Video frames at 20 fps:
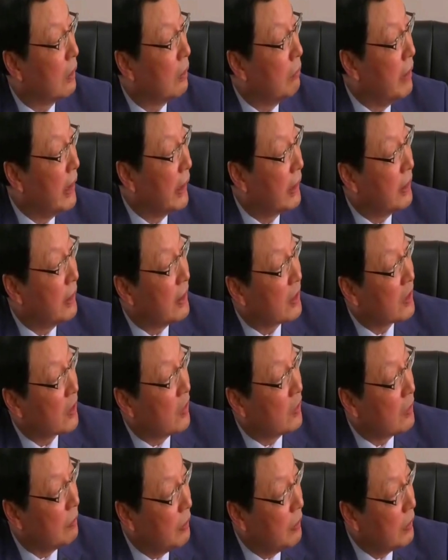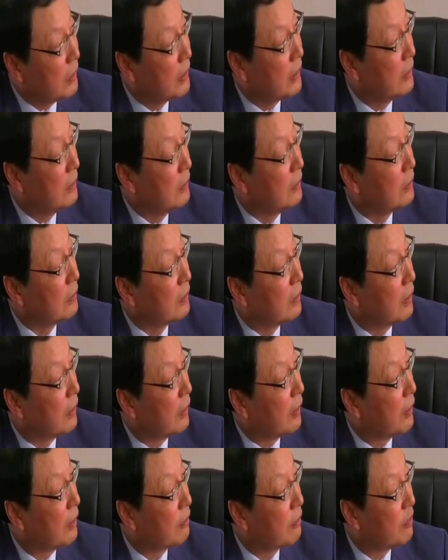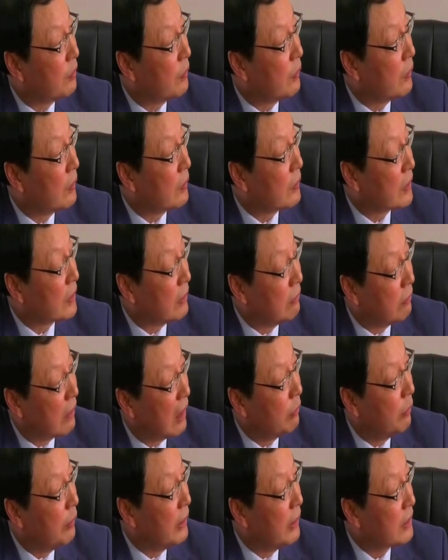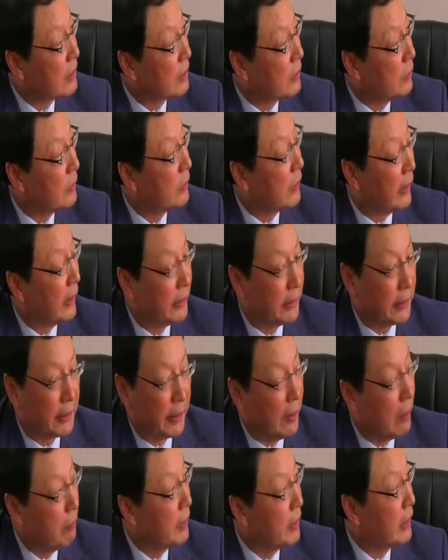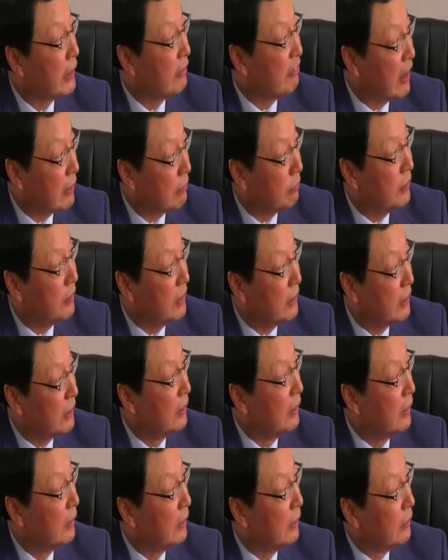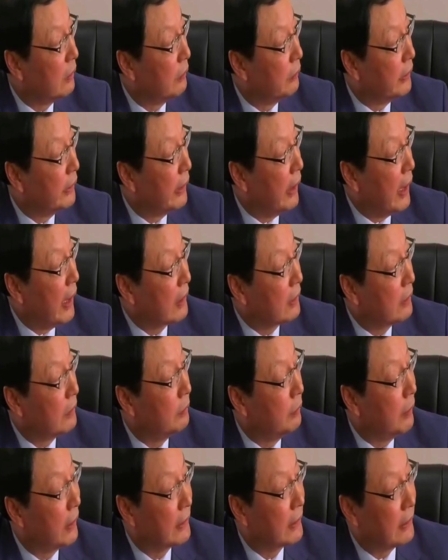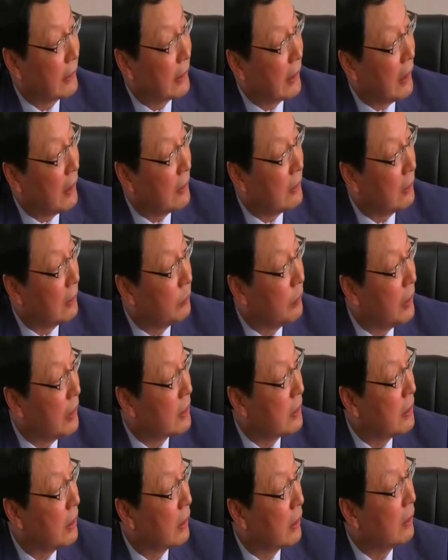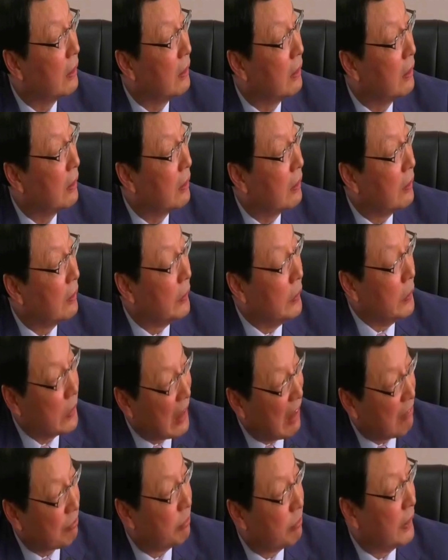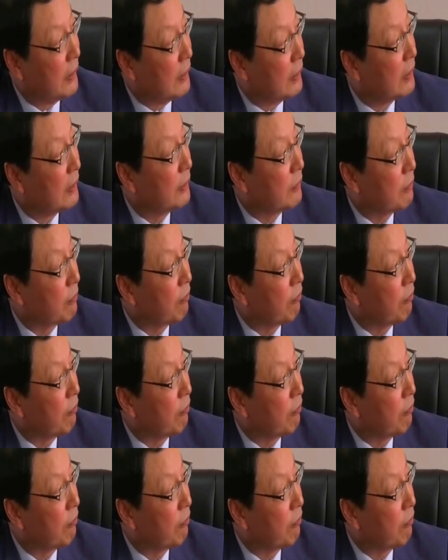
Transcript: make its contribution for Zimbabwe's social and economic development, would like to work together with the new government